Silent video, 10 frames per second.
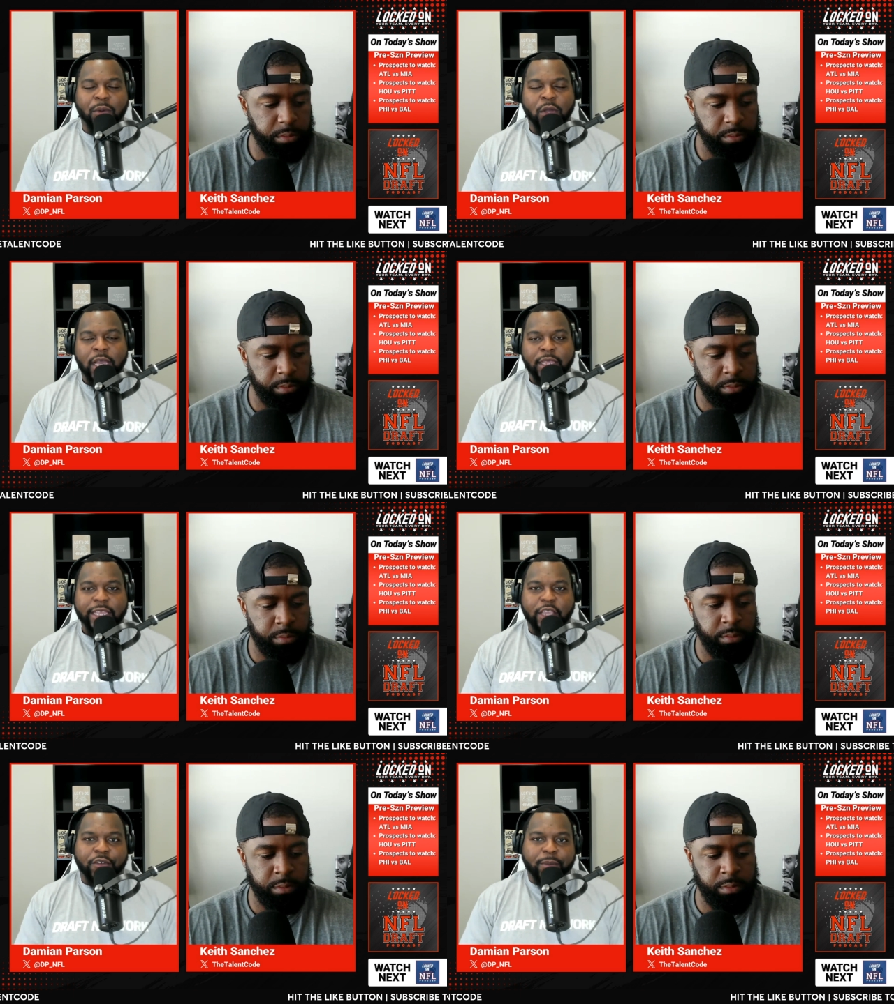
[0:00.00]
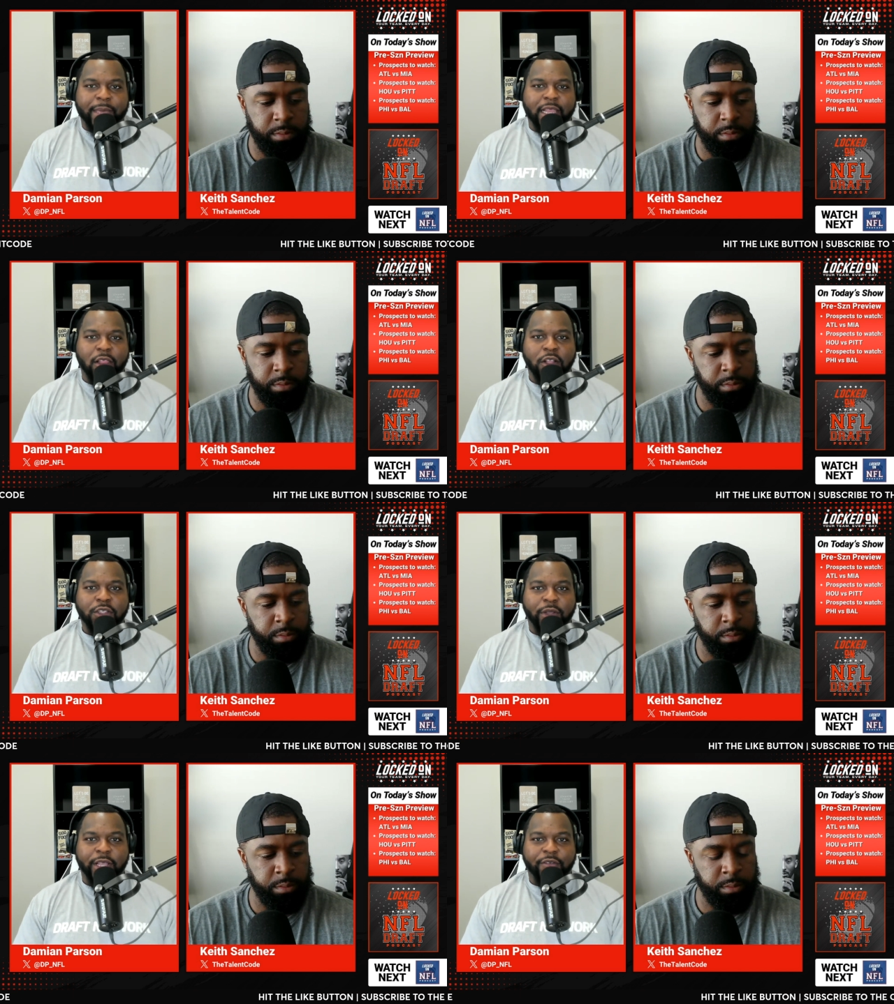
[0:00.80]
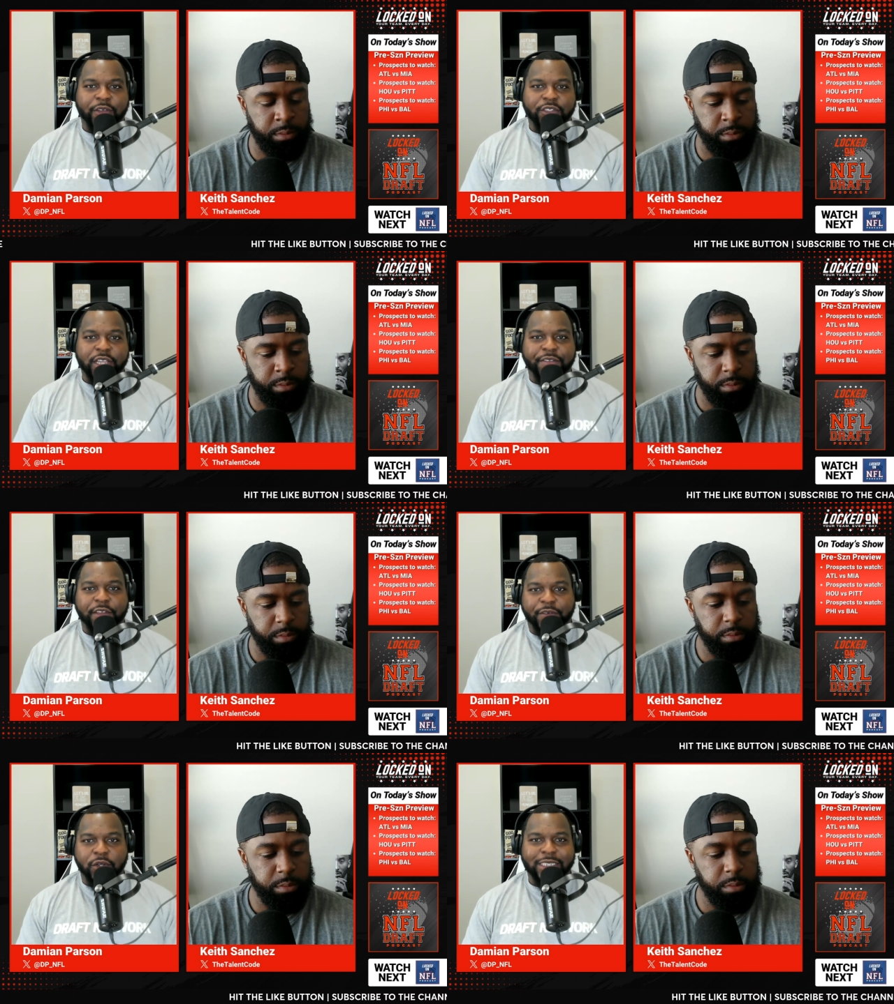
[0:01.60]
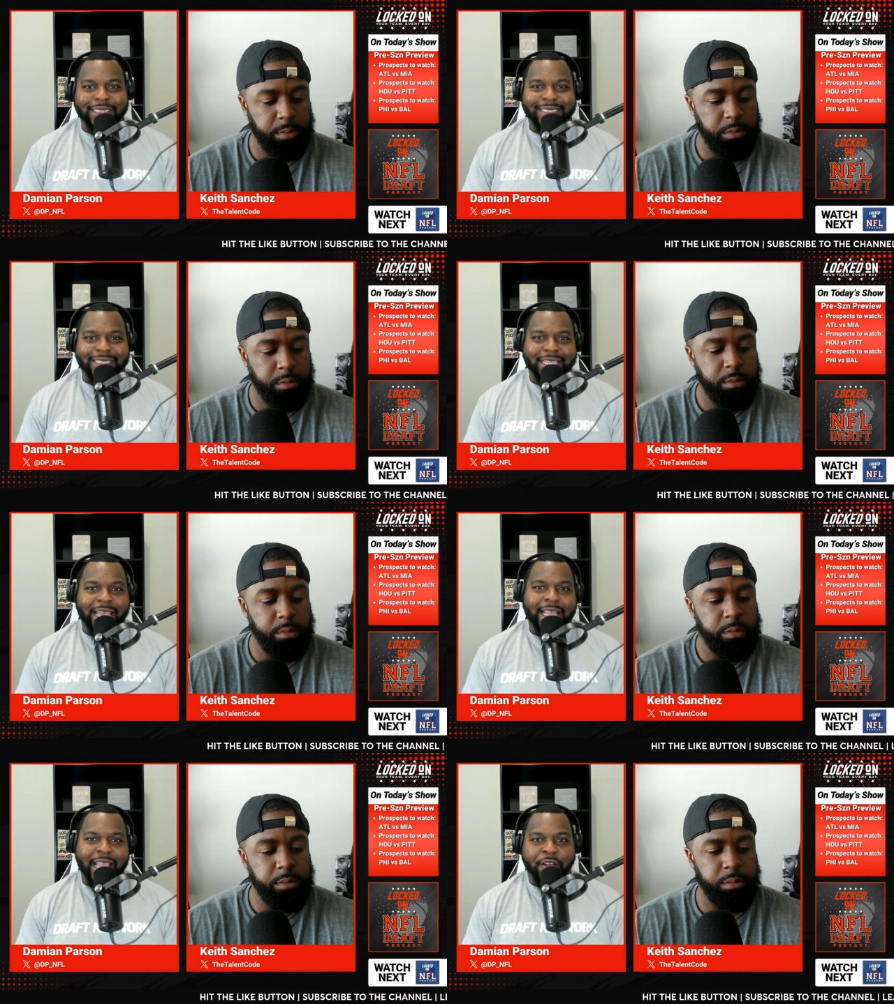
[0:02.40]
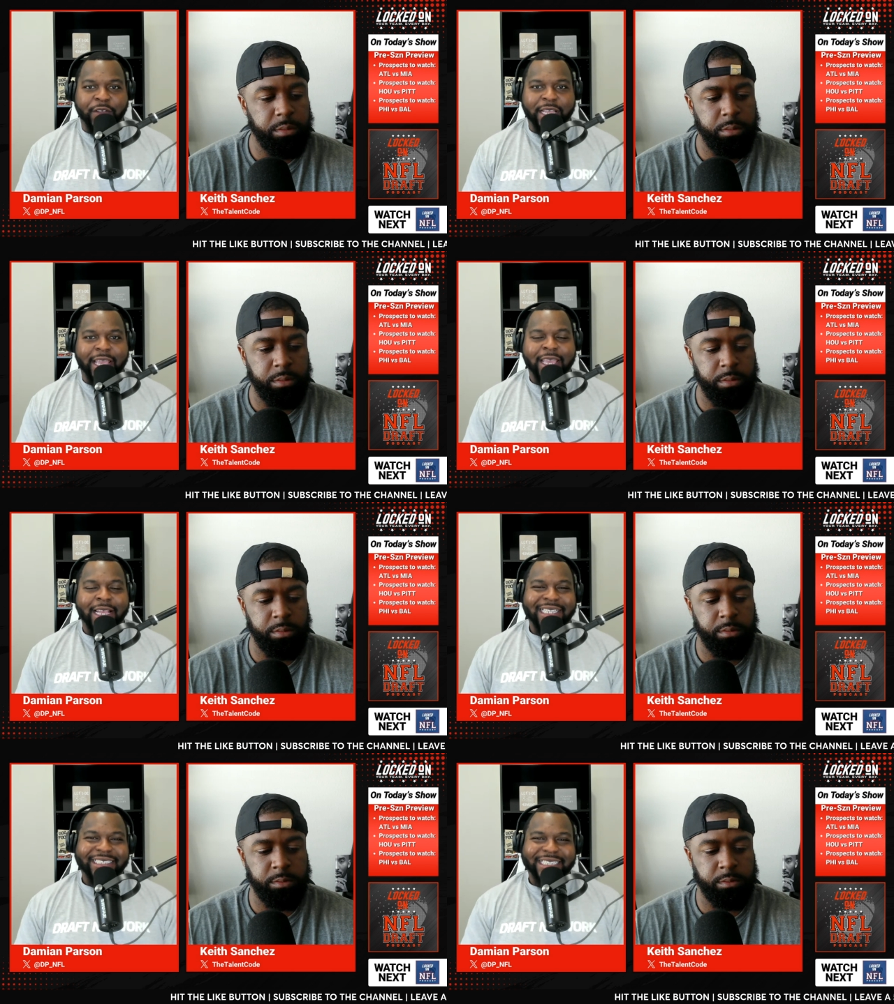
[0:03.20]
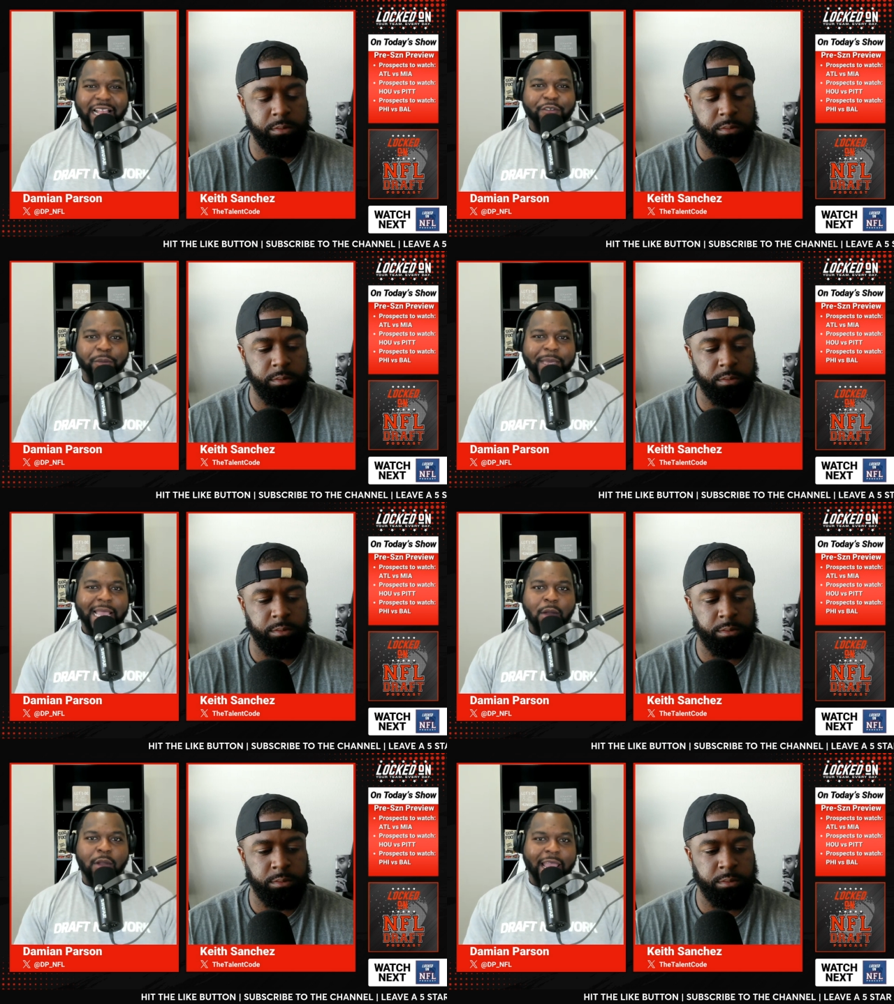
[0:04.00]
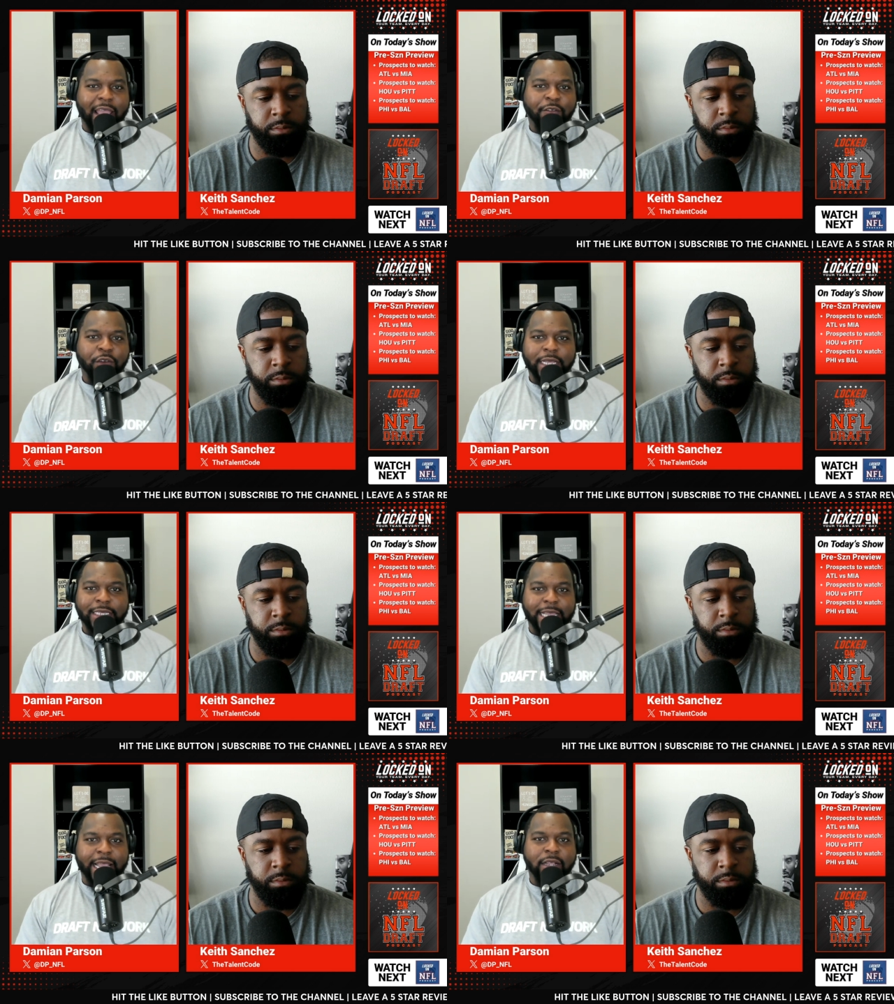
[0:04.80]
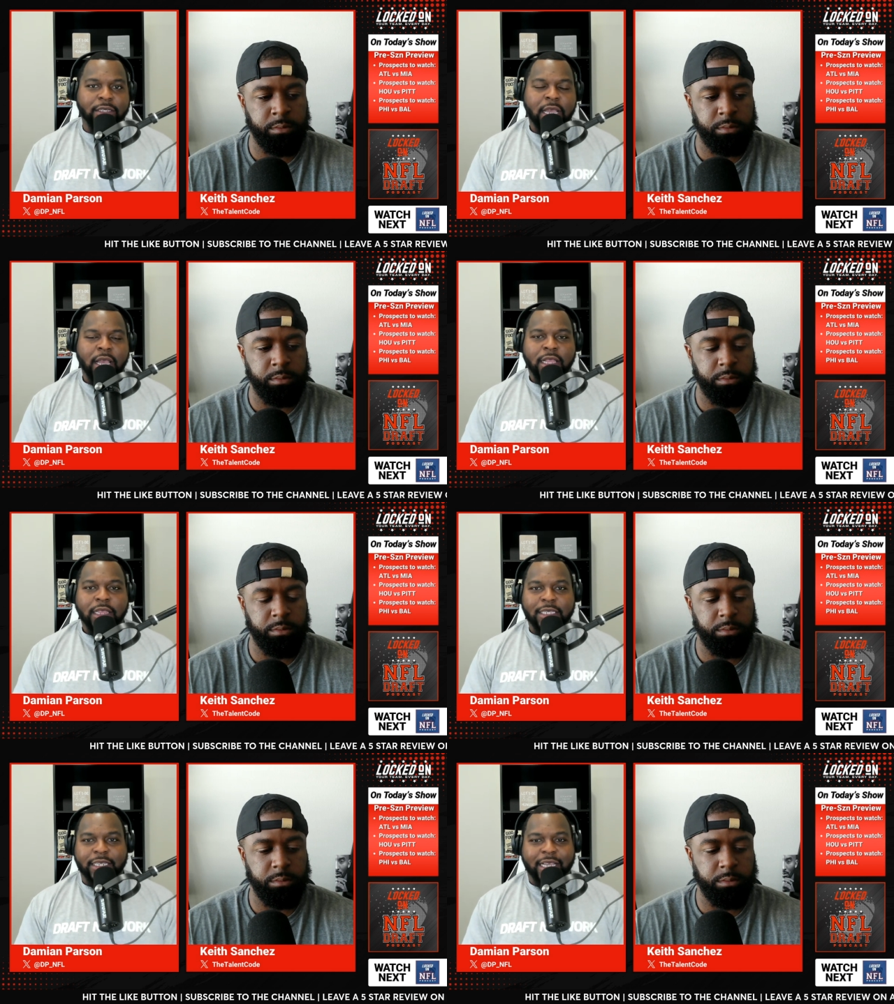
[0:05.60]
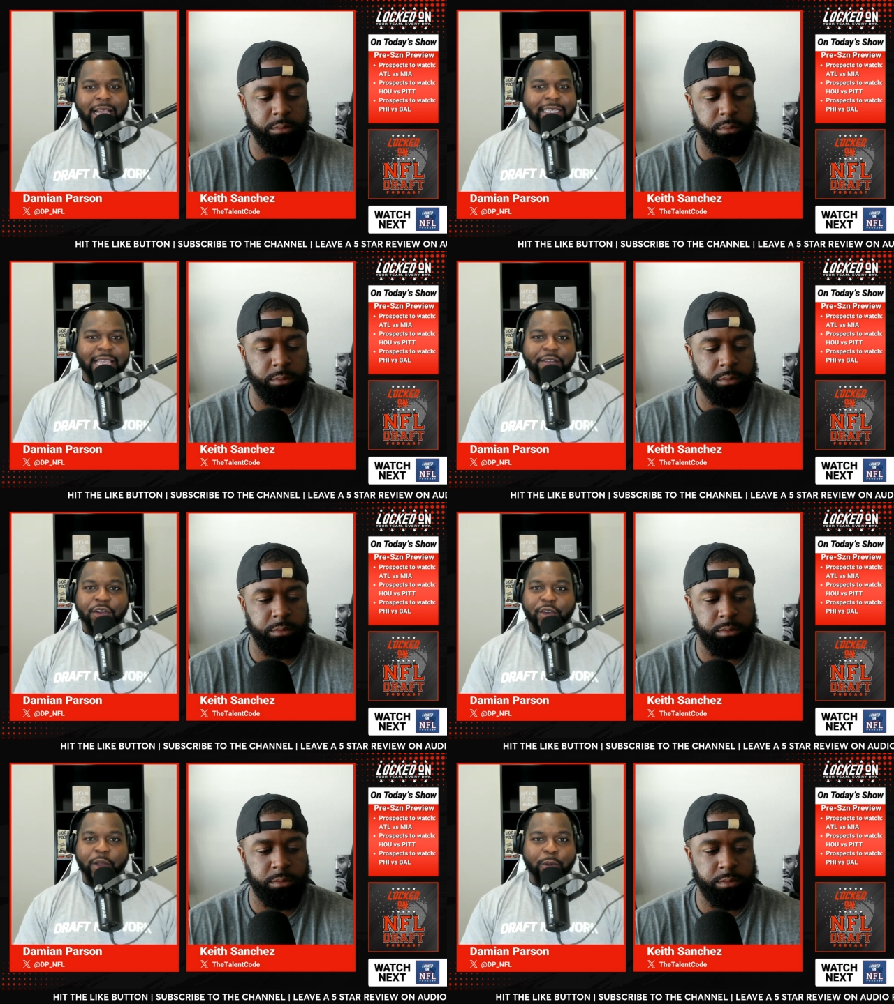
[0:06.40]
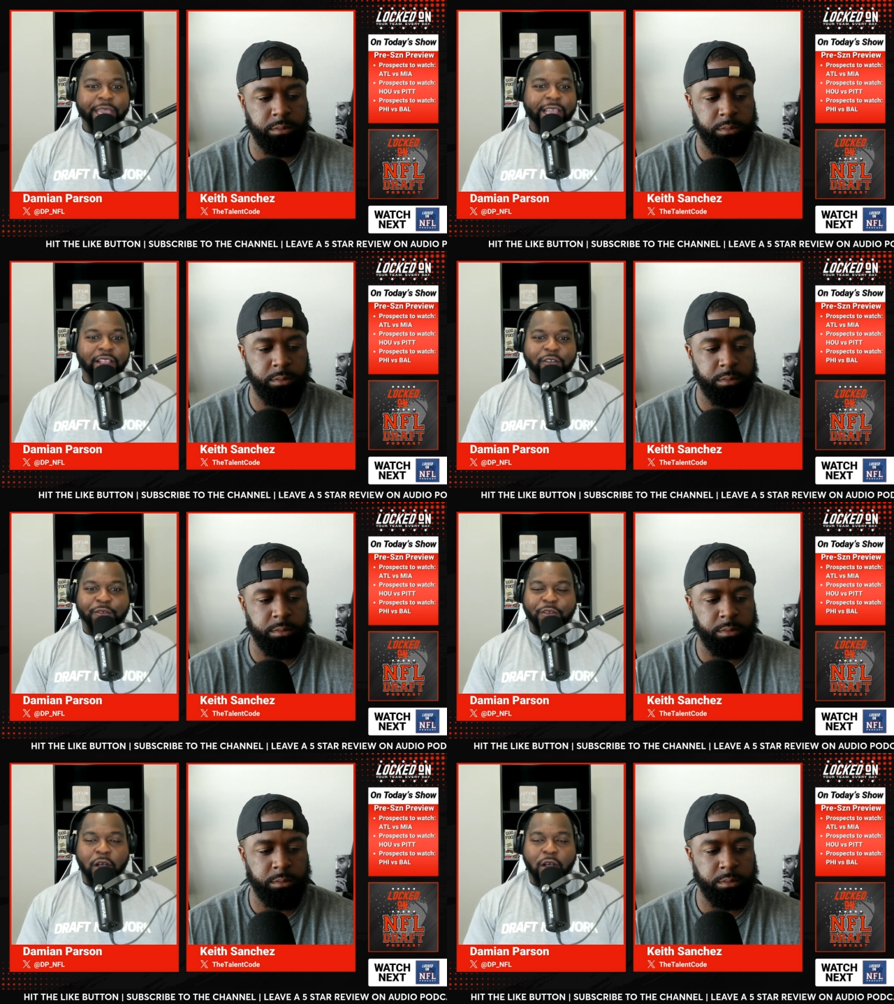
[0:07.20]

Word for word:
Speaker 1: Thank you for making Locked On NFL Draft your first listen today and every day. Shout out for being our everydayers. Listen, guys, have a great weekend of, of